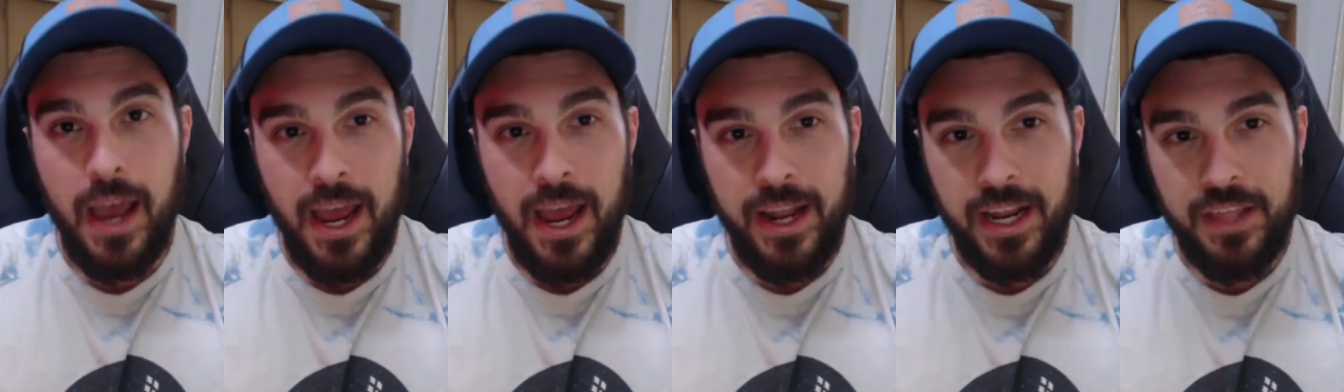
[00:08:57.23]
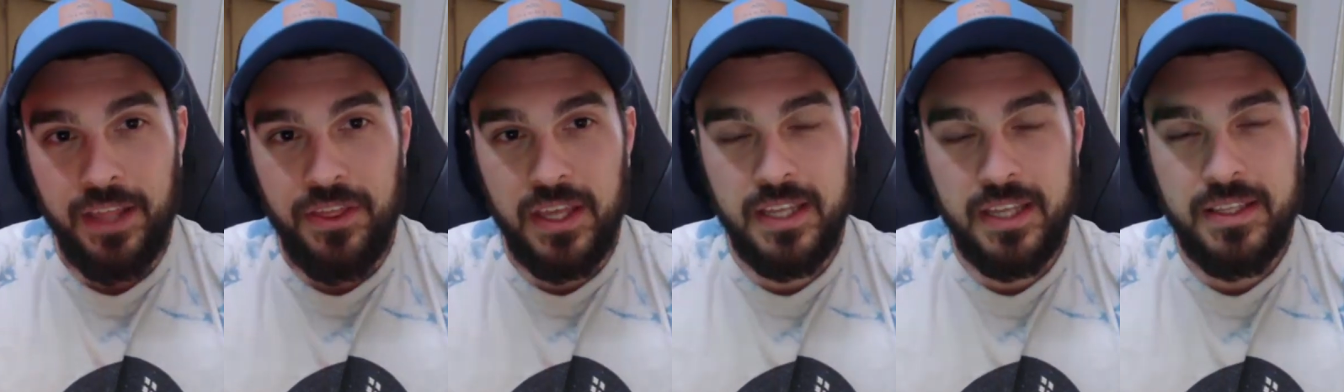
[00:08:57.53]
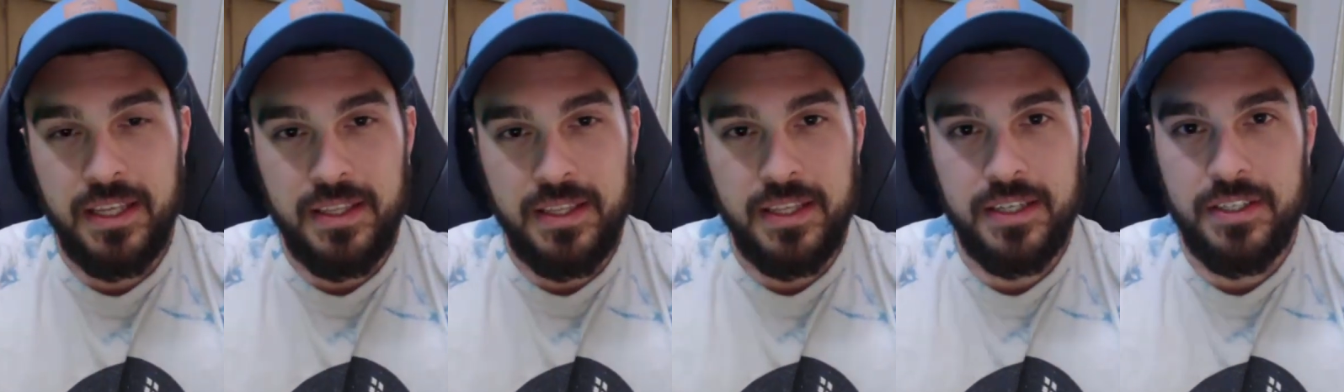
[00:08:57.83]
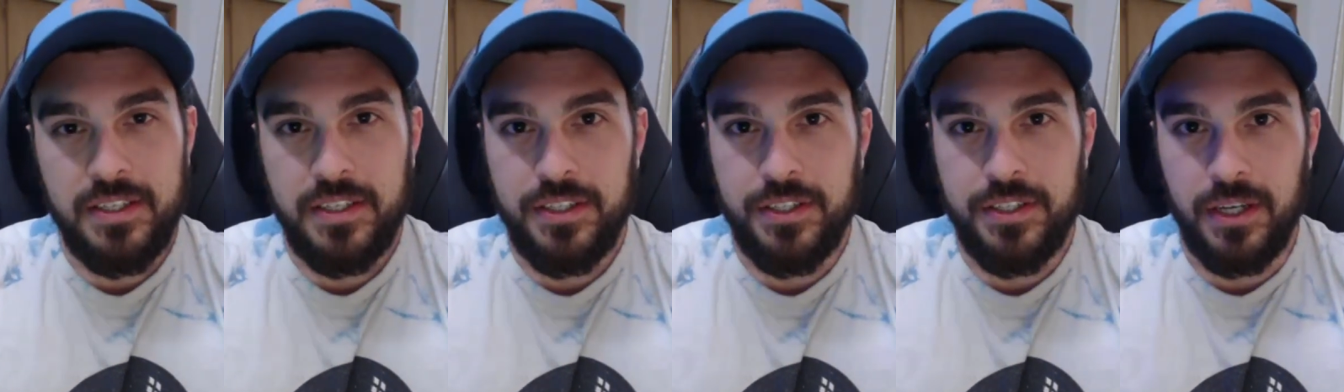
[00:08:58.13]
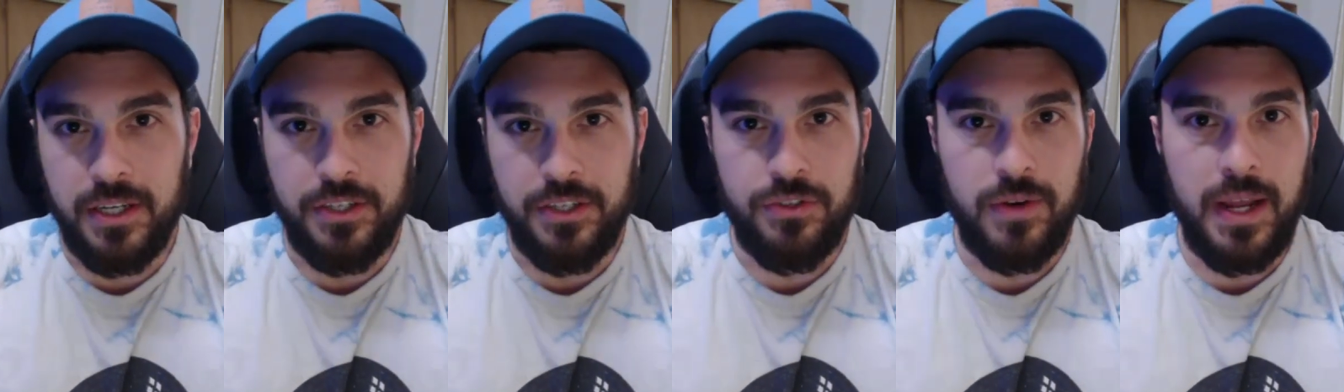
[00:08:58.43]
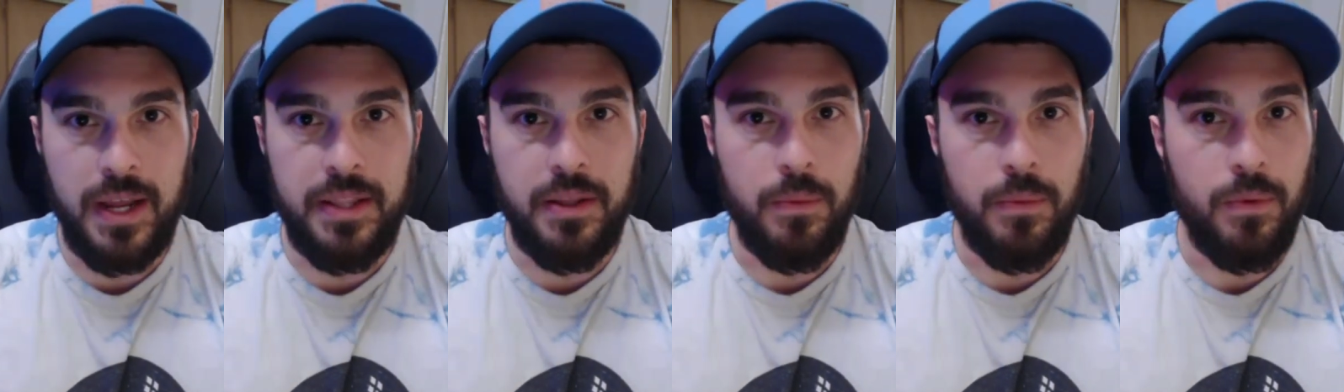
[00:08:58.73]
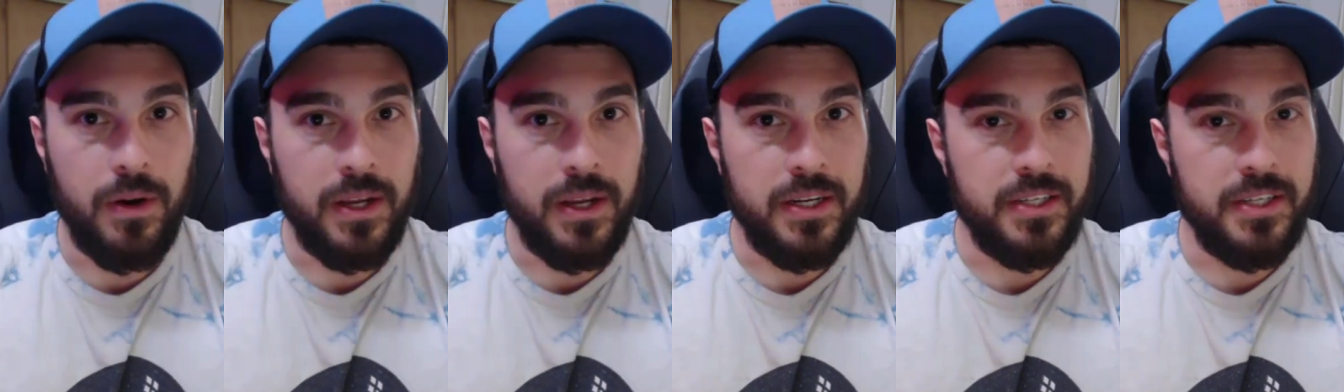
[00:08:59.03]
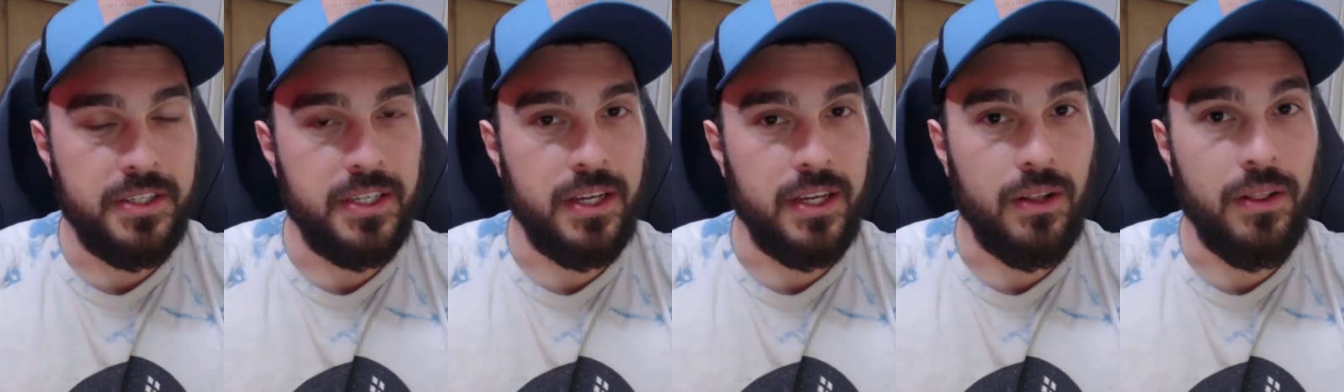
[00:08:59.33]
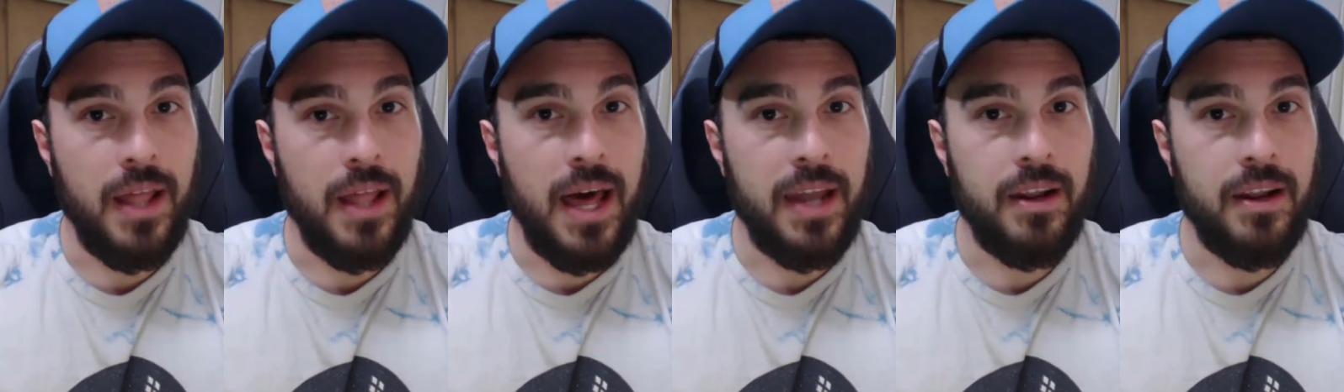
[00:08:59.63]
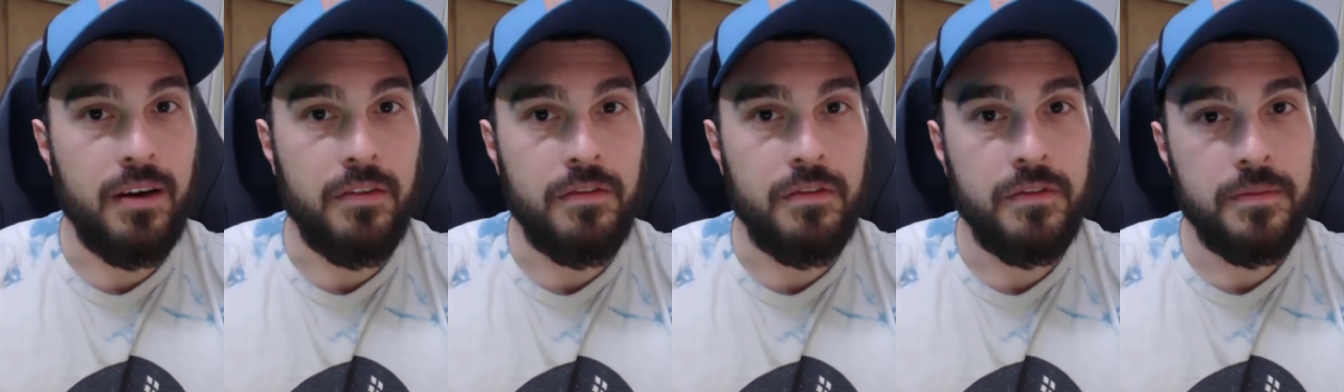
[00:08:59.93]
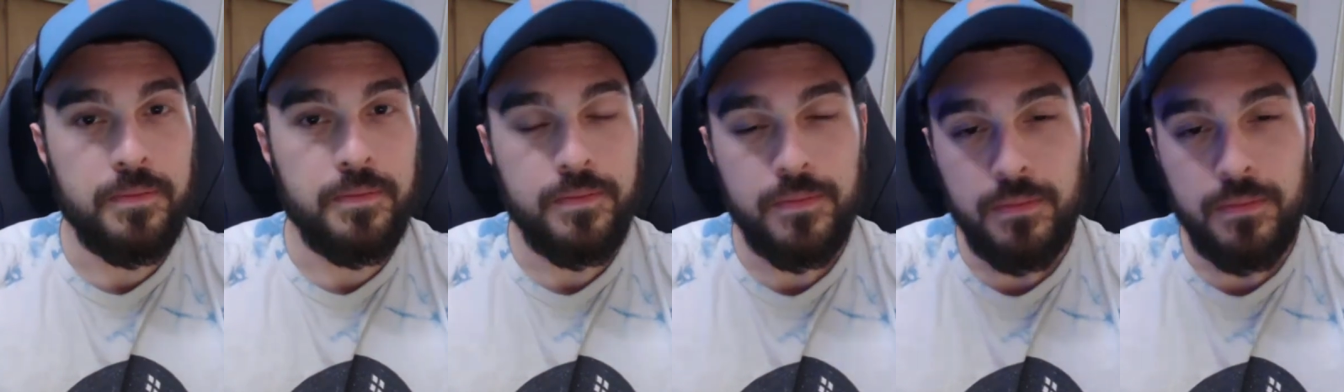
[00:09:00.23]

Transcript: And I think that this is a trend that we're going to see a lot of